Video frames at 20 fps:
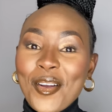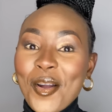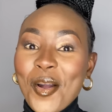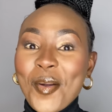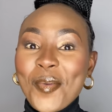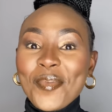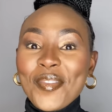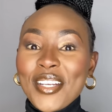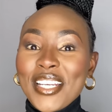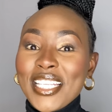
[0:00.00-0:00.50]

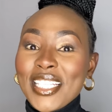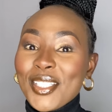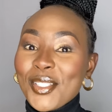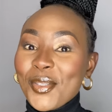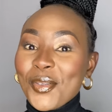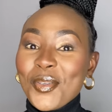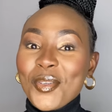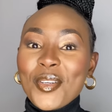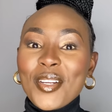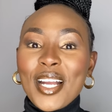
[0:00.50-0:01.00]
hopefully
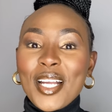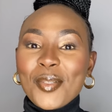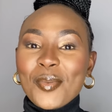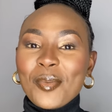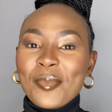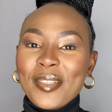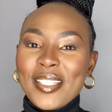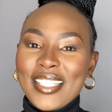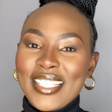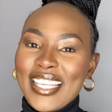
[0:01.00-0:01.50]
soon you guys will
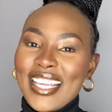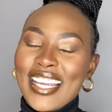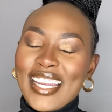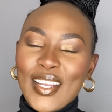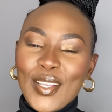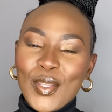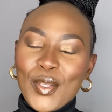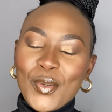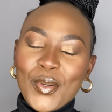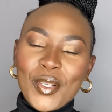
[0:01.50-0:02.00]
be seeing
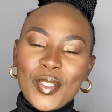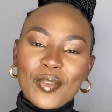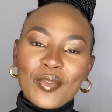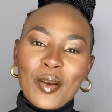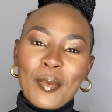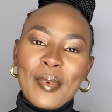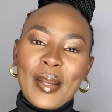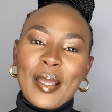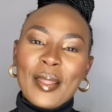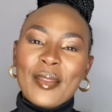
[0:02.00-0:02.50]
another reel
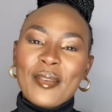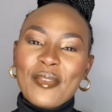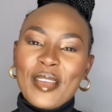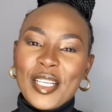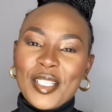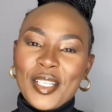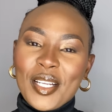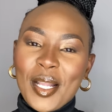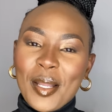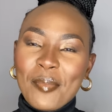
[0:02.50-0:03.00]
from another
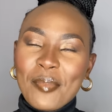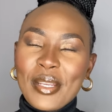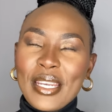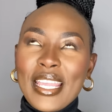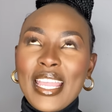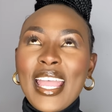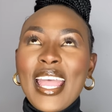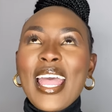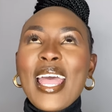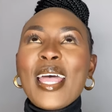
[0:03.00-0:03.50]
fashion company
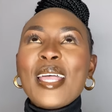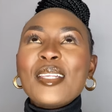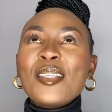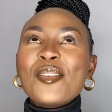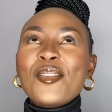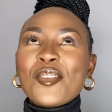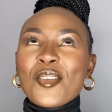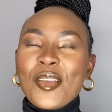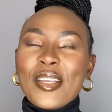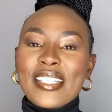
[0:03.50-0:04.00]

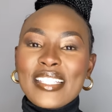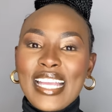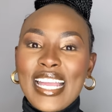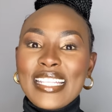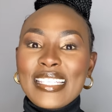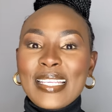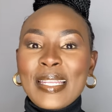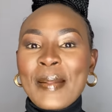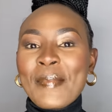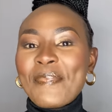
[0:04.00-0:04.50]
so
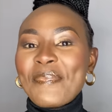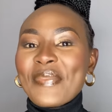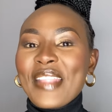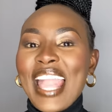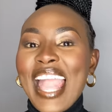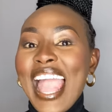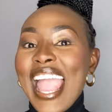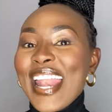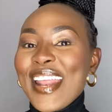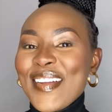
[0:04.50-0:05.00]
excited
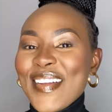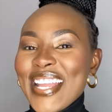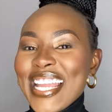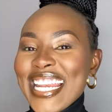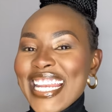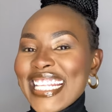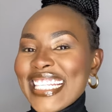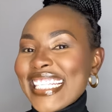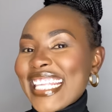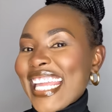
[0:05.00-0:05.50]

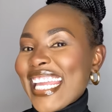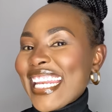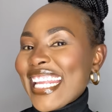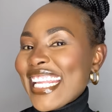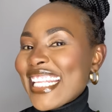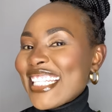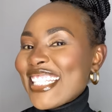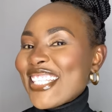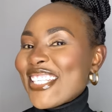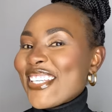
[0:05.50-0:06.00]
anyway let's get
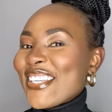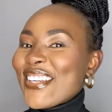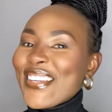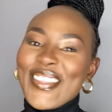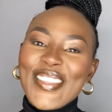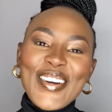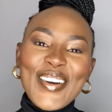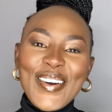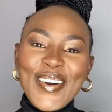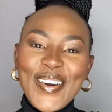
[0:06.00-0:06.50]
into
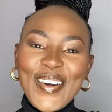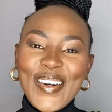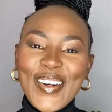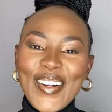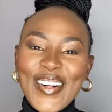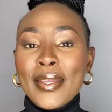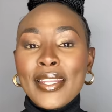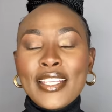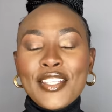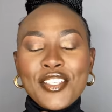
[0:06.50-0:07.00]
the haul
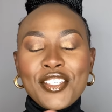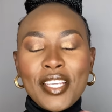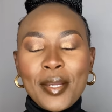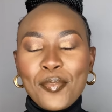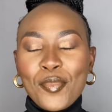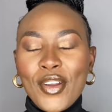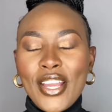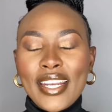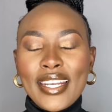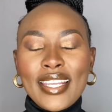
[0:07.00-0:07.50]
okay, let's jump
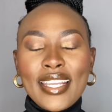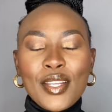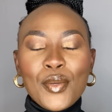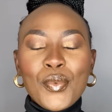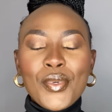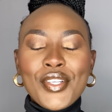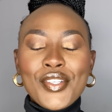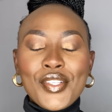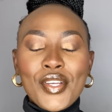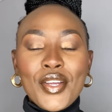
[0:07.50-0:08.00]
right in
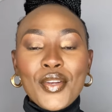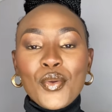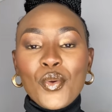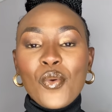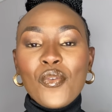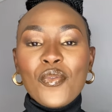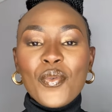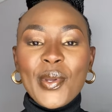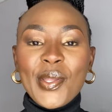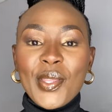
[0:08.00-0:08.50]
we're starting
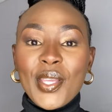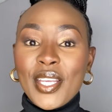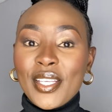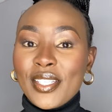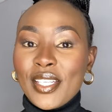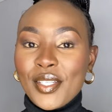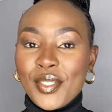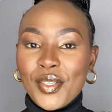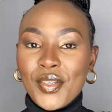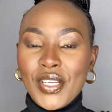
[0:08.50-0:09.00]
off with
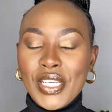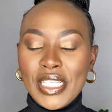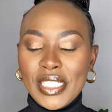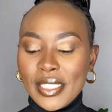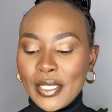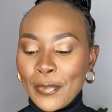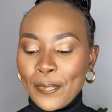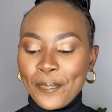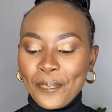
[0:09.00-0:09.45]
accessories